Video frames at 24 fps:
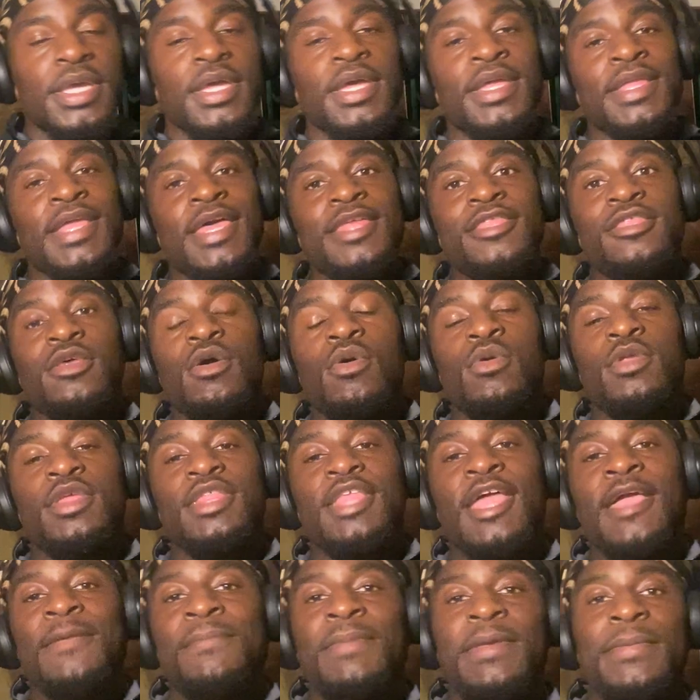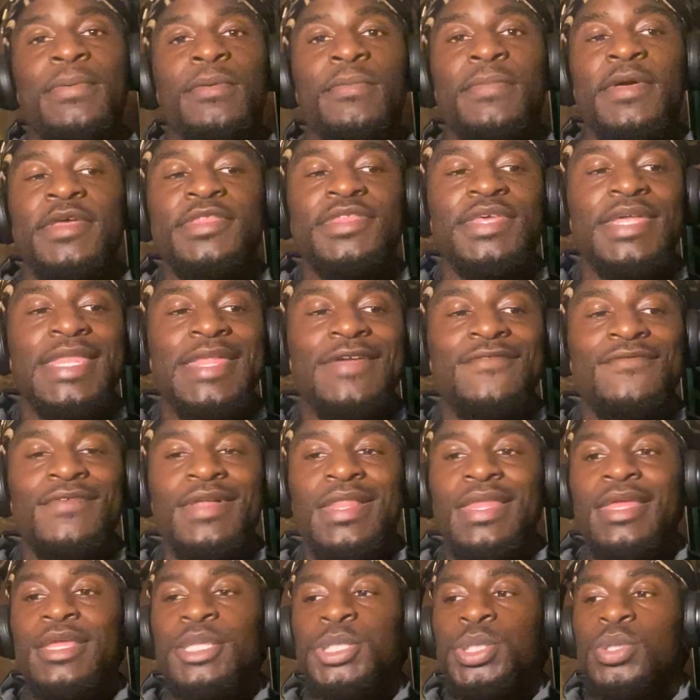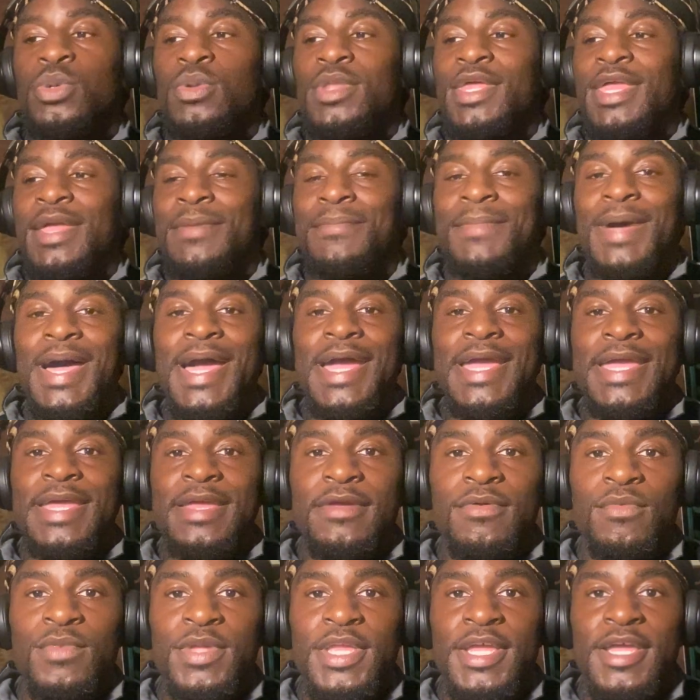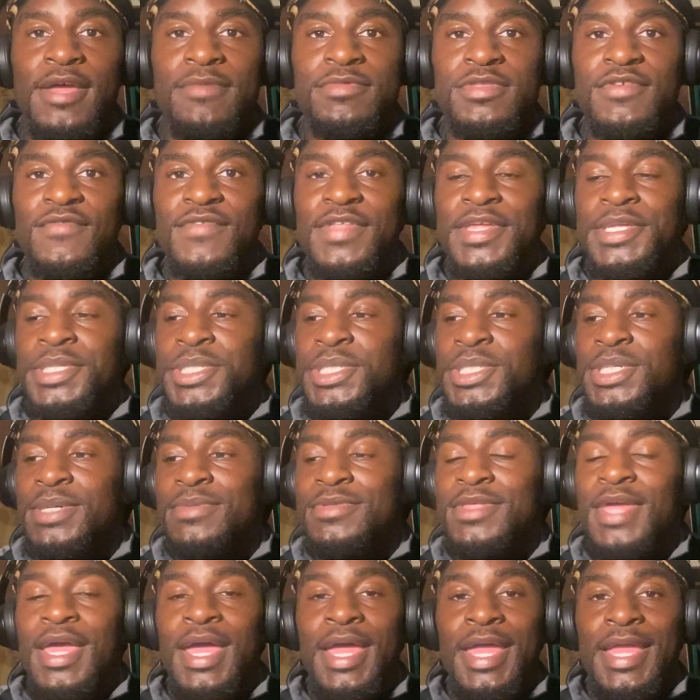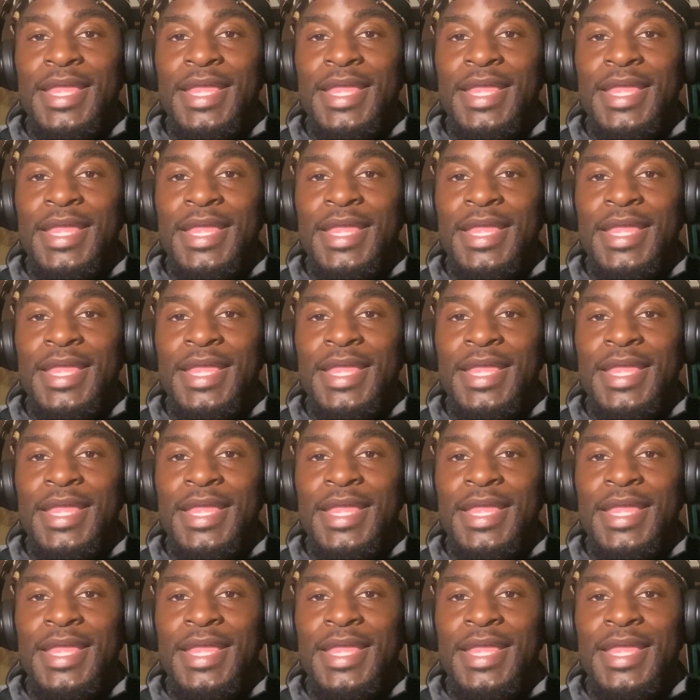And that's the only thing people basically really truly admire when it comes to relationships.